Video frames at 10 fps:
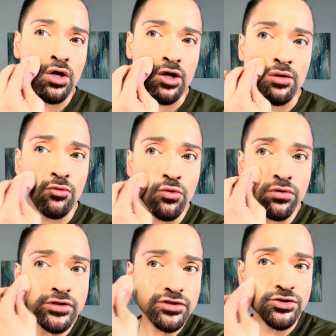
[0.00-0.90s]
And I'm
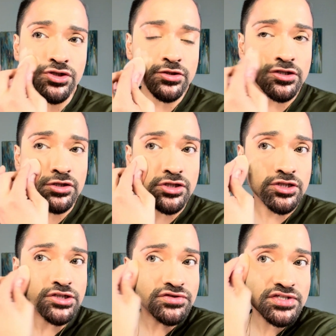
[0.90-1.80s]
going to just
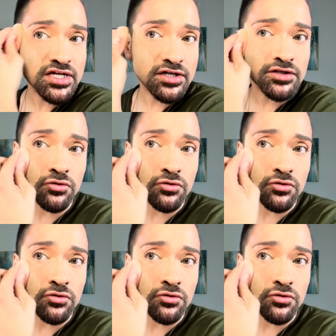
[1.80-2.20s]
continue setting